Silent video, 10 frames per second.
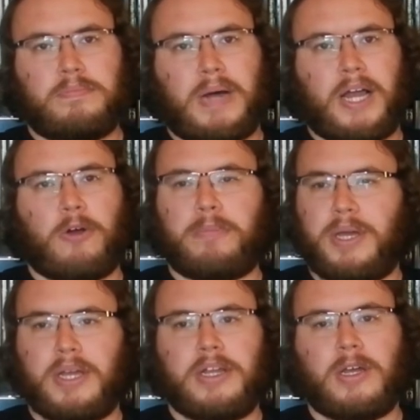
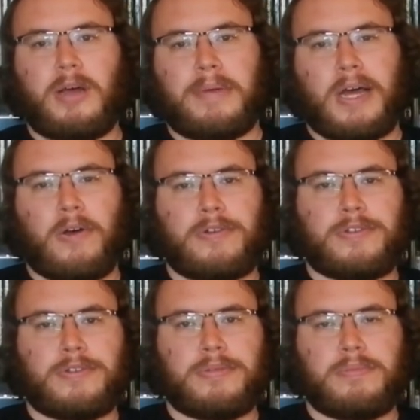biopic
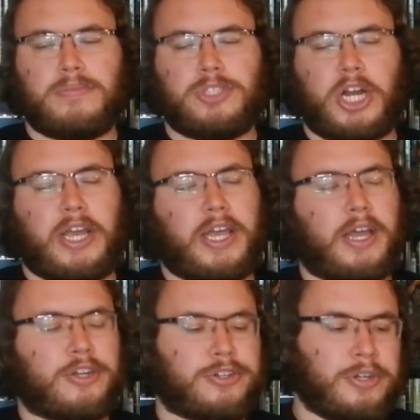about Johnny
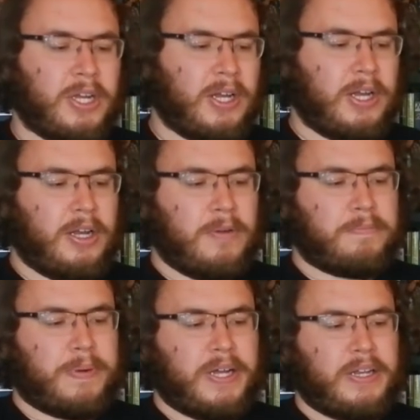Cash.
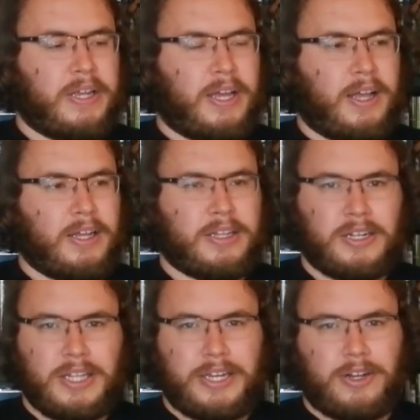But
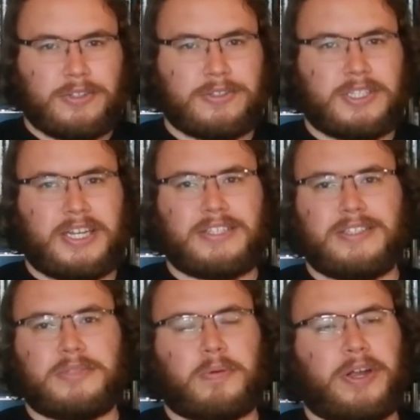clearly it also takes
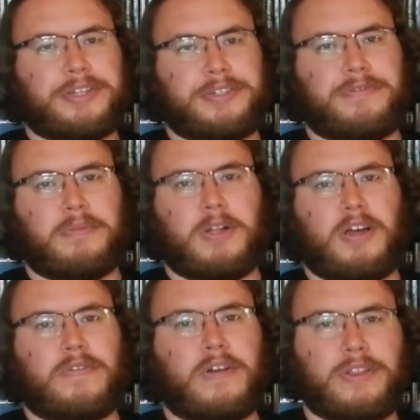inspiration from a
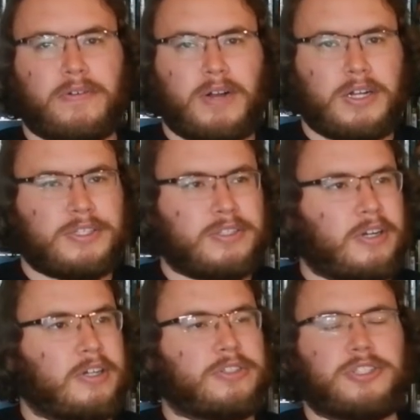lot of other rock
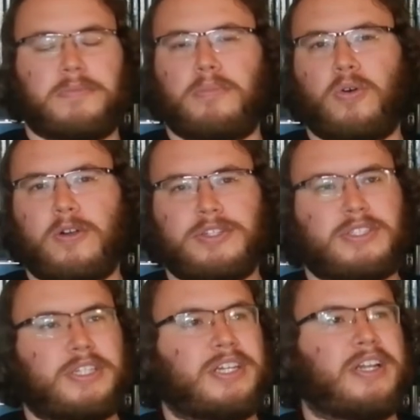stars, Jim
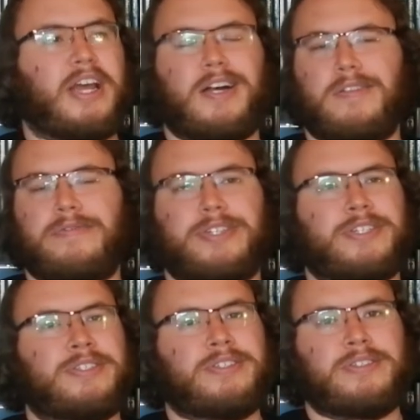Morrison,
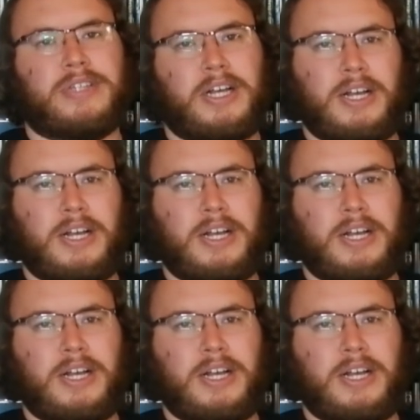Elvis.